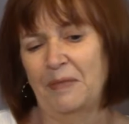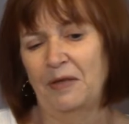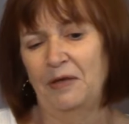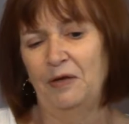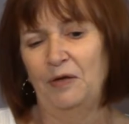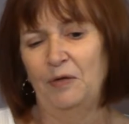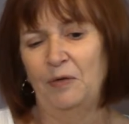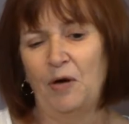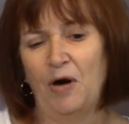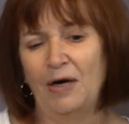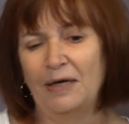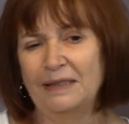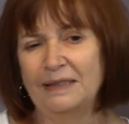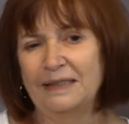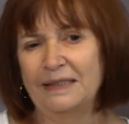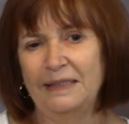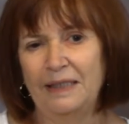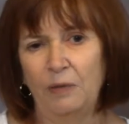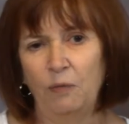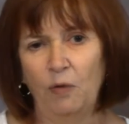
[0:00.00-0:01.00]

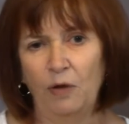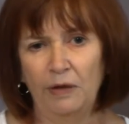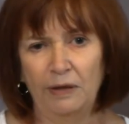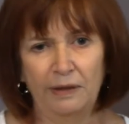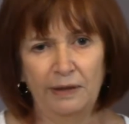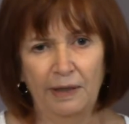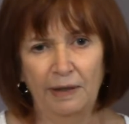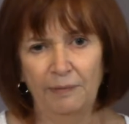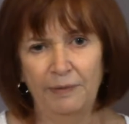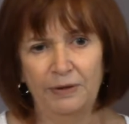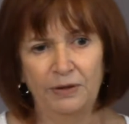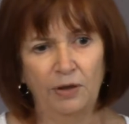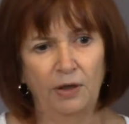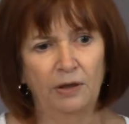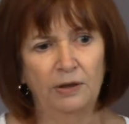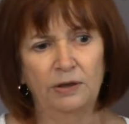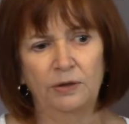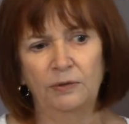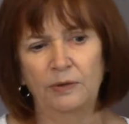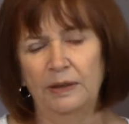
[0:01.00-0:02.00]
honestly, they wanted to come and
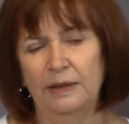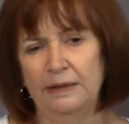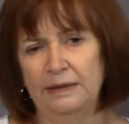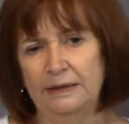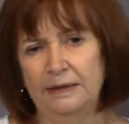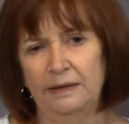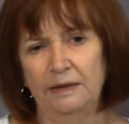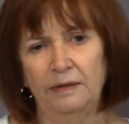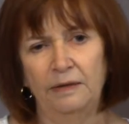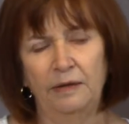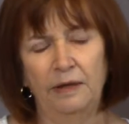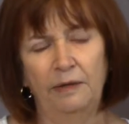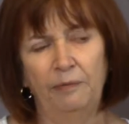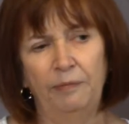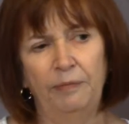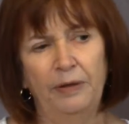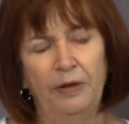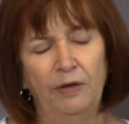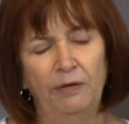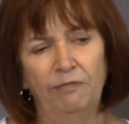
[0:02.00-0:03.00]
talk to us
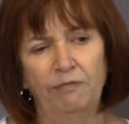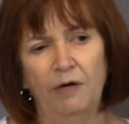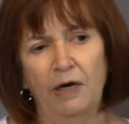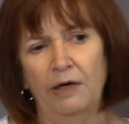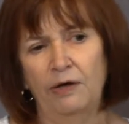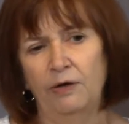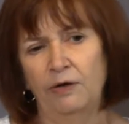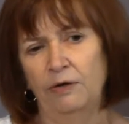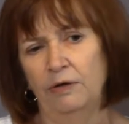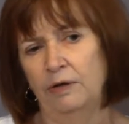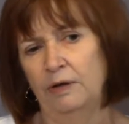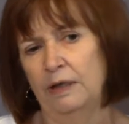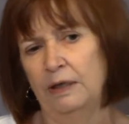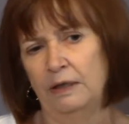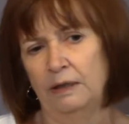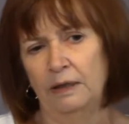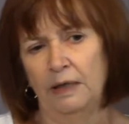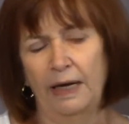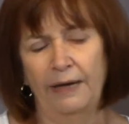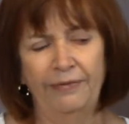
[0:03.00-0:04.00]
and be on record.
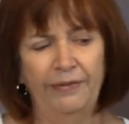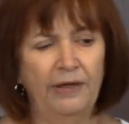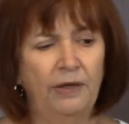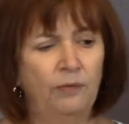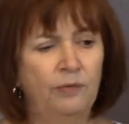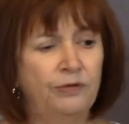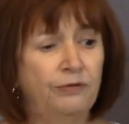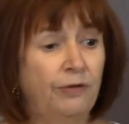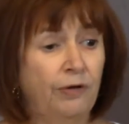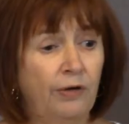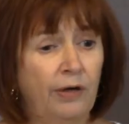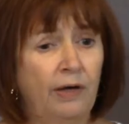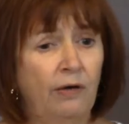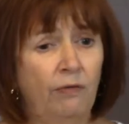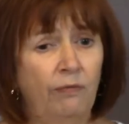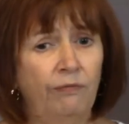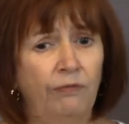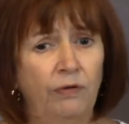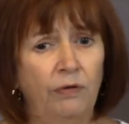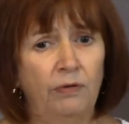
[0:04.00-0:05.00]
And I think it was very
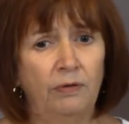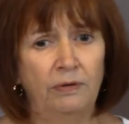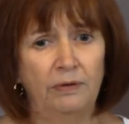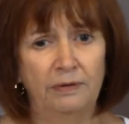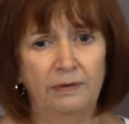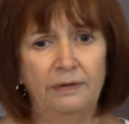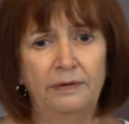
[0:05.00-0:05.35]
helpful.